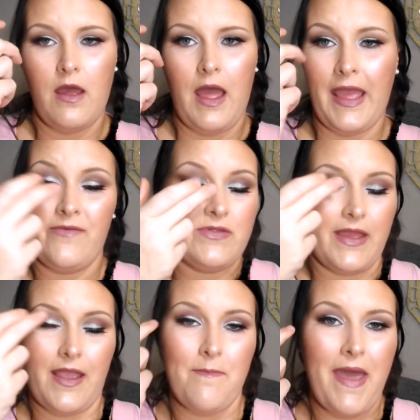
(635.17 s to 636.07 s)
I even
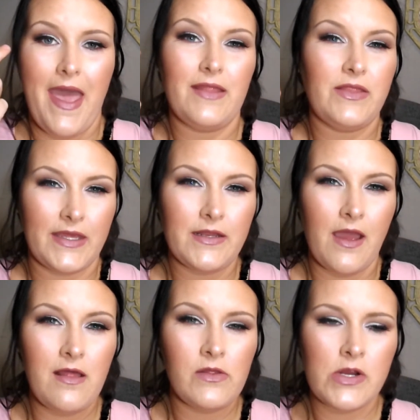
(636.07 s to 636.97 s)
like a matte lid
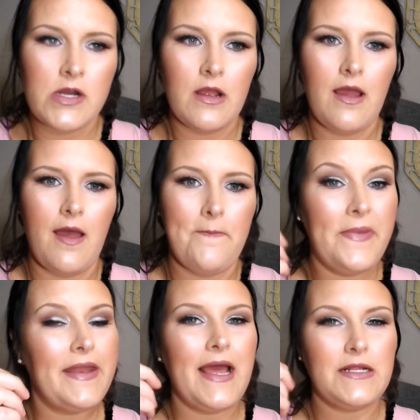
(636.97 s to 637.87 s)
color,
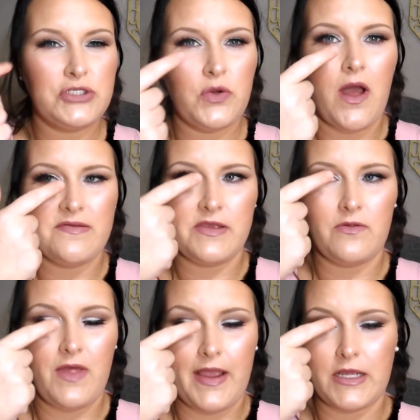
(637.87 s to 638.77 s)
but I do also
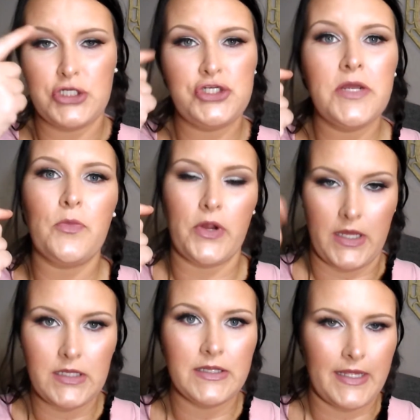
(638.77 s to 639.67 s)
like a
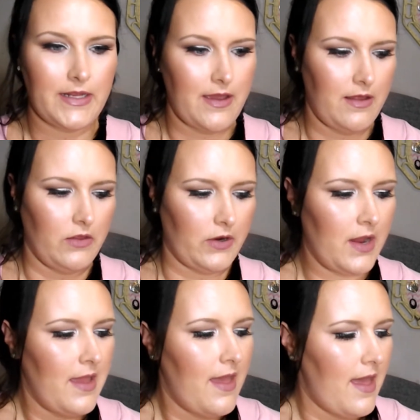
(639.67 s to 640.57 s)
shimmery lid color.
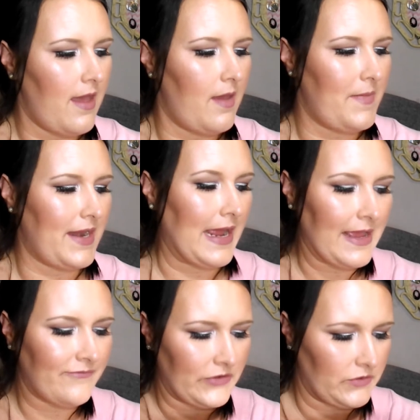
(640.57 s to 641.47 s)
And I
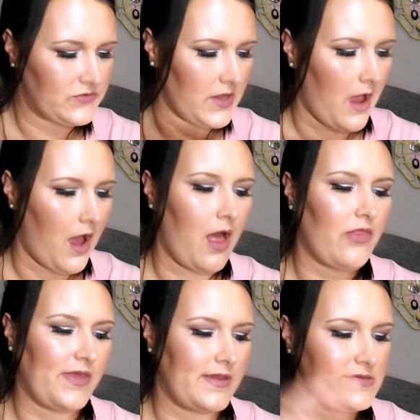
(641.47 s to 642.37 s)
have used
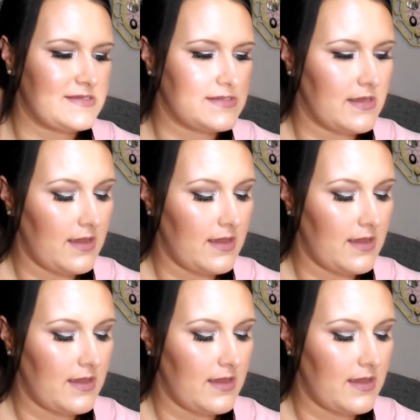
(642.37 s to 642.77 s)
all these.